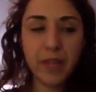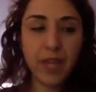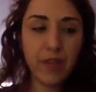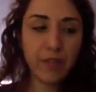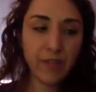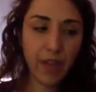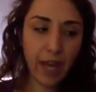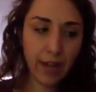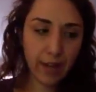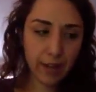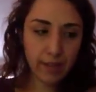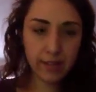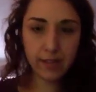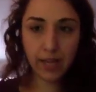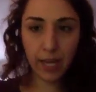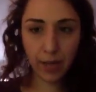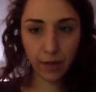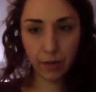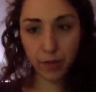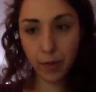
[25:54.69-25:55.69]
And that is
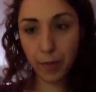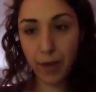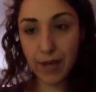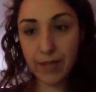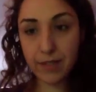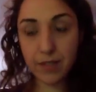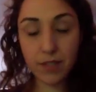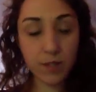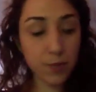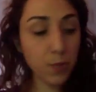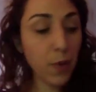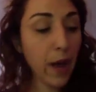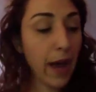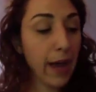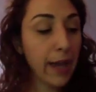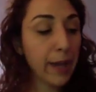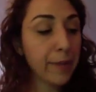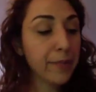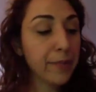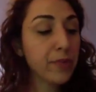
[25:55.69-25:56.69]
like the Pisces
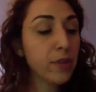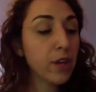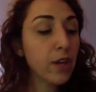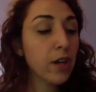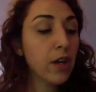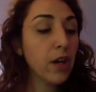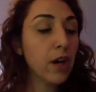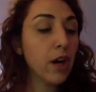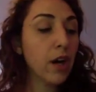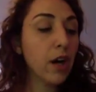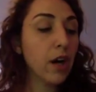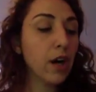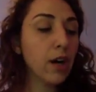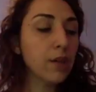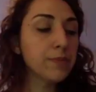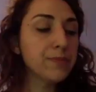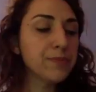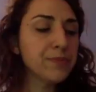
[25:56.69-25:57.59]
way. Let